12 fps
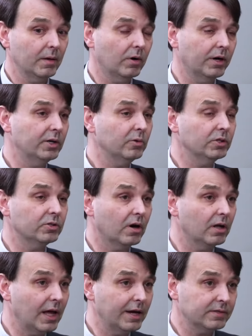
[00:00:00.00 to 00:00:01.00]
they wanted to
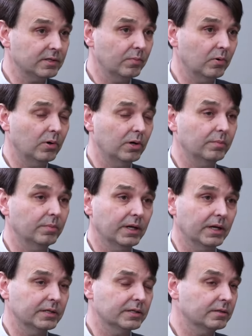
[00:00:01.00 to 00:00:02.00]
withdraw life support
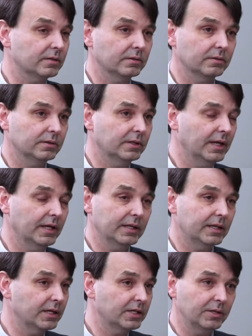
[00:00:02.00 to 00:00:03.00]
because they
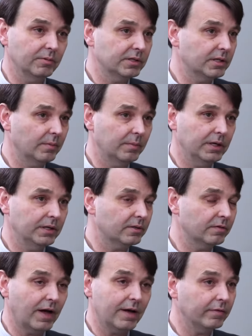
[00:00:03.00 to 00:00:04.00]
didn't think she was going to be
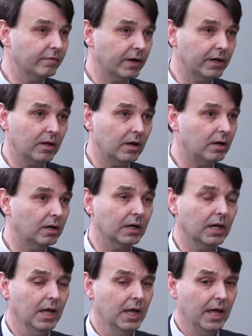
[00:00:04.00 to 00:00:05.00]
surviving very long,
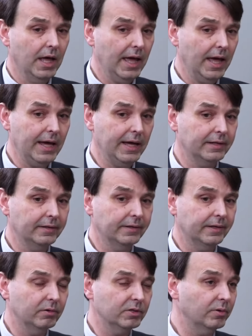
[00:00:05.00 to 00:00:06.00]
and
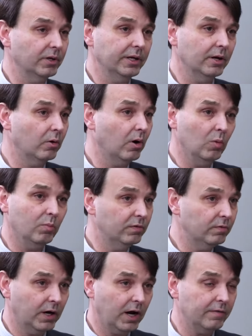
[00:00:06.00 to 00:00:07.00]
there was really no hope
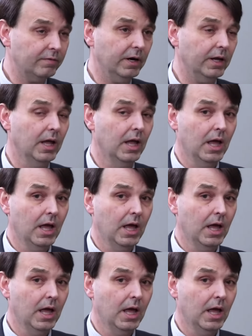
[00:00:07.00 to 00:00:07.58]
of recovery.